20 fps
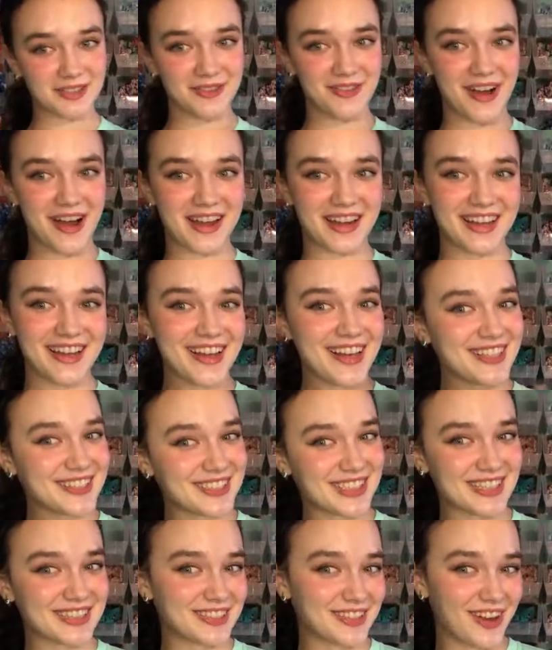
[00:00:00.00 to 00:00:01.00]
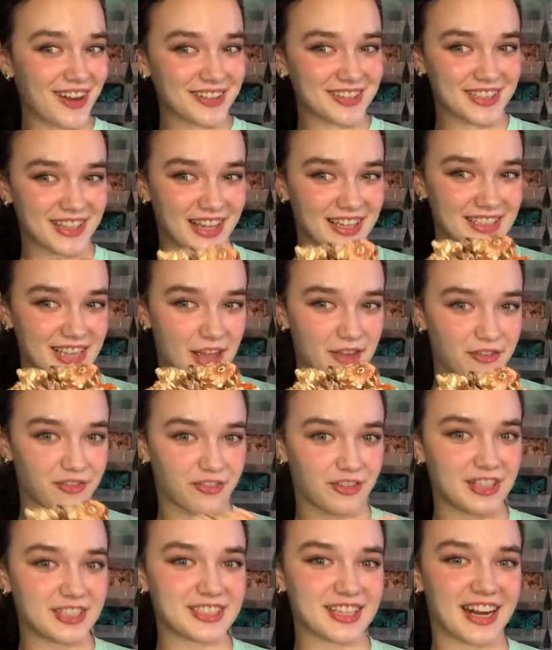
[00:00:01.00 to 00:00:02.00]
of 1, since you also get a
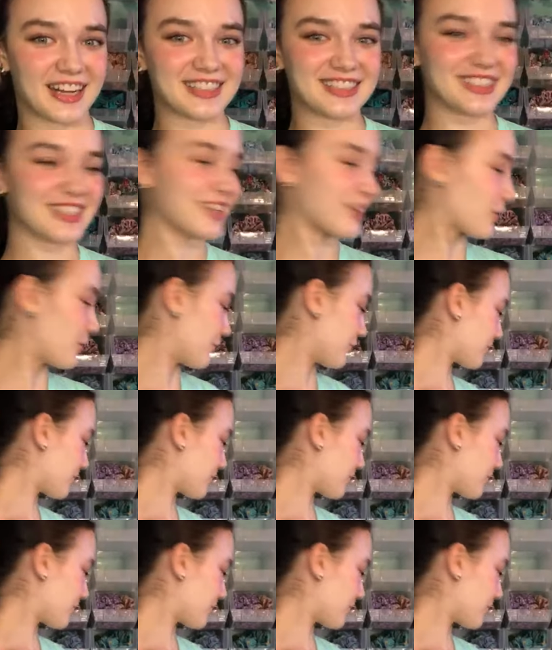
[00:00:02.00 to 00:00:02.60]
free scrunchie included